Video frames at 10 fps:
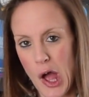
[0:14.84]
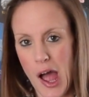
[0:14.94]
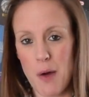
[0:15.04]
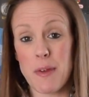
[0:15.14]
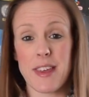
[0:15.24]

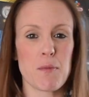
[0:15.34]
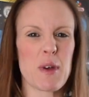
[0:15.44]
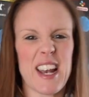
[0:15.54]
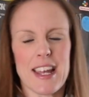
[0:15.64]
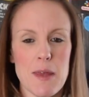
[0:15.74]
we're
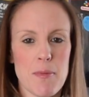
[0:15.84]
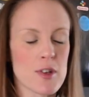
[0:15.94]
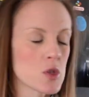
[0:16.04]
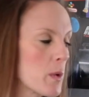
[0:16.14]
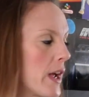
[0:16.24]
kind of keeping the
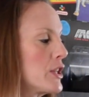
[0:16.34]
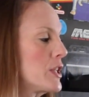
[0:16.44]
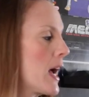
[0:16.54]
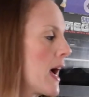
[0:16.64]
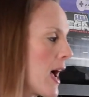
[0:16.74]
Switch,
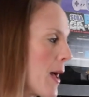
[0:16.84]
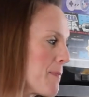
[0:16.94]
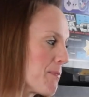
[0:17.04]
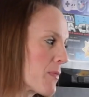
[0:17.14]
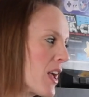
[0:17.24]

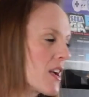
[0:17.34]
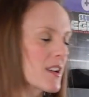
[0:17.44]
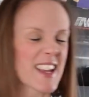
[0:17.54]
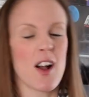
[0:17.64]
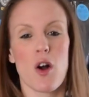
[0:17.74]
because
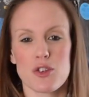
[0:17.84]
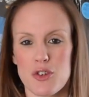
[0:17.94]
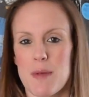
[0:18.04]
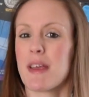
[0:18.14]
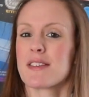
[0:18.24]
I can't
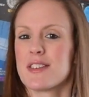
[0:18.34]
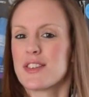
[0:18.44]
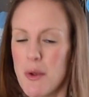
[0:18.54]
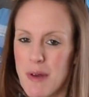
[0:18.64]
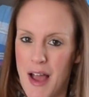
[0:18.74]
stream it because I
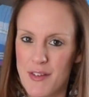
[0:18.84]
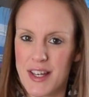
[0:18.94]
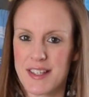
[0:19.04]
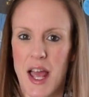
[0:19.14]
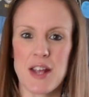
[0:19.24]
don't have a
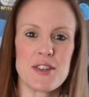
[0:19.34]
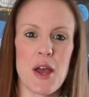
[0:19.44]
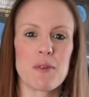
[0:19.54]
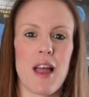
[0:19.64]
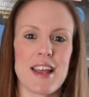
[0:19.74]

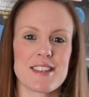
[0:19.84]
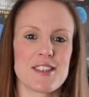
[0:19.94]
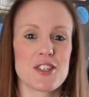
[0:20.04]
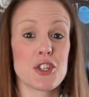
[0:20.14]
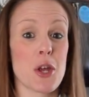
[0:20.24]
Nintendo
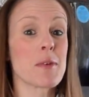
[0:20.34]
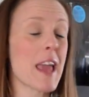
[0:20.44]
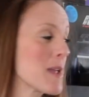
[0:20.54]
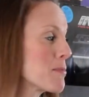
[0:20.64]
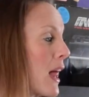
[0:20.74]
license to show
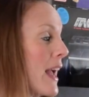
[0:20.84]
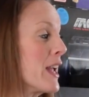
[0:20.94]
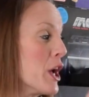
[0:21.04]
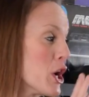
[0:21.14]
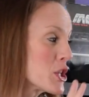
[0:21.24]
gameplay,
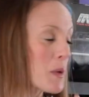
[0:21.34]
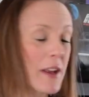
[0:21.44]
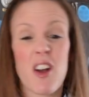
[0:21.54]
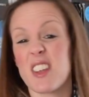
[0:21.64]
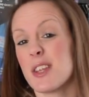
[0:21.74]
so
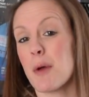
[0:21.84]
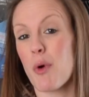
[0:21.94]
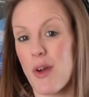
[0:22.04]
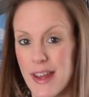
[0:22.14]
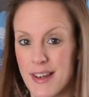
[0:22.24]
there's no
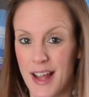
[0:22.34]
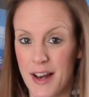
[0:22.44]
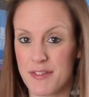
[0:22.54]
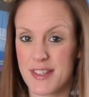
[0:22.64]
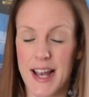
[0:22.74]
point in kind
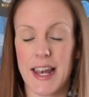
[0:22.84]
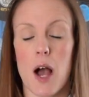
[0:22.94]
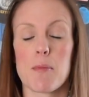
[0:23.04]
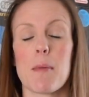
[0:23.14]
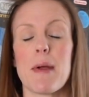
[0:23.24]
of setting it
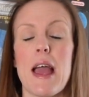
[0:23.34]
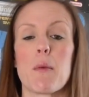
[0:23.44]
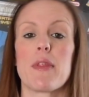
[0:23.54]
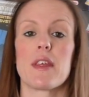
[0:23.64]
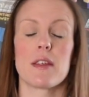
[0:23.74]
up up here
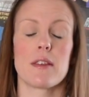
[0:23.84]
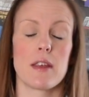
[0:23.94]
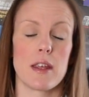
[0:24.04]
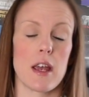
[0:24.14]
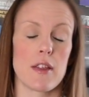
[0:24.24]
with
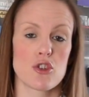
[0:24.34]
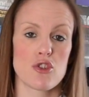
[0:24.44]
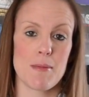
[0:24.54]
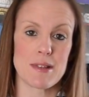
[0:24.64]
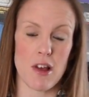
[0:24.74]
the
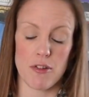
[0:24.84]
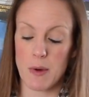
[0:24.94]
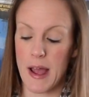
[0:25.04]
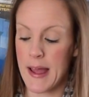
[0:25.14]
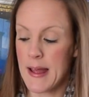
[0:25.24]
streaming
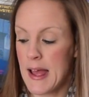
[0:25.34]
software.